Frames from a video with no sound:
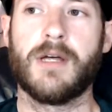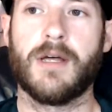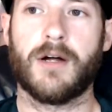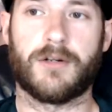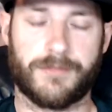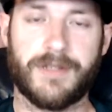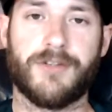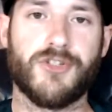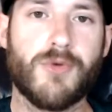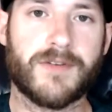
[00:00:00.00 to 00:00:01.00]
or in
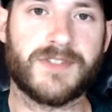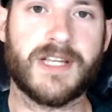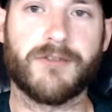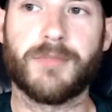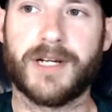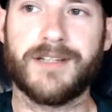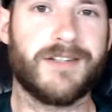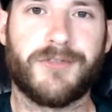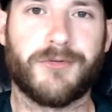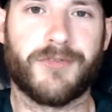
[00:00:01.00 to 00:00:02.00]
the UFC, everybody,
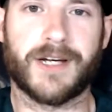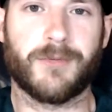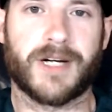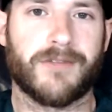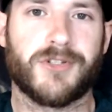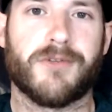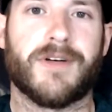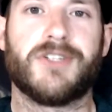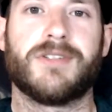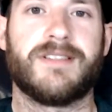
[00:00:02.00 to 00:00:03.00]
if you fight whatever, you
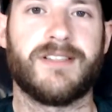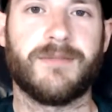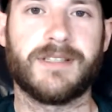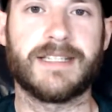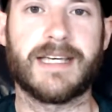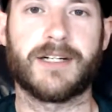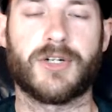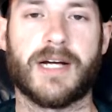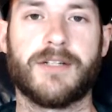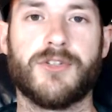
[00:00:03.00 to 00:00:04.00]
eventually seemingly get a
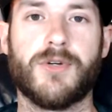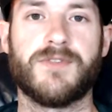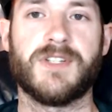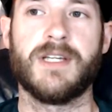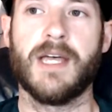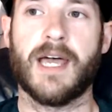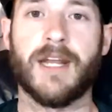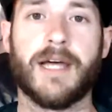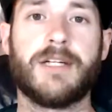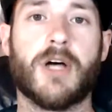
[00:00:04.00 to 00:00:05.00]
crack in the UFC.
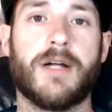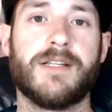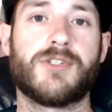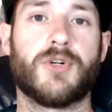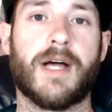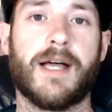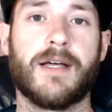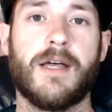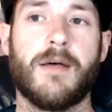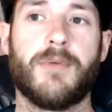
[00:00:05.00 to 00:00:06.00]
And Ike got his
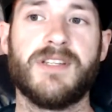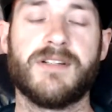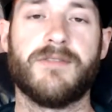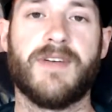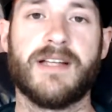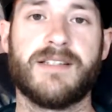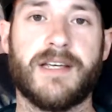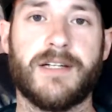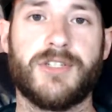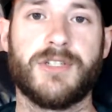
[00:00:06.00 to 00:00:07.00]
crack, but he's an advanced
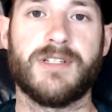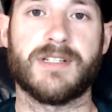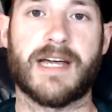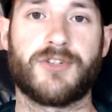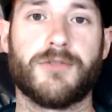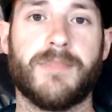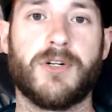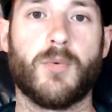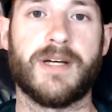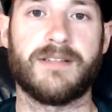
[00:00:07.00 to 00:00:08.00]
age. He's a natural
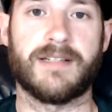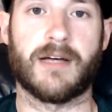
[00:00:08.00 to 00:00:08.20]
middleweight that now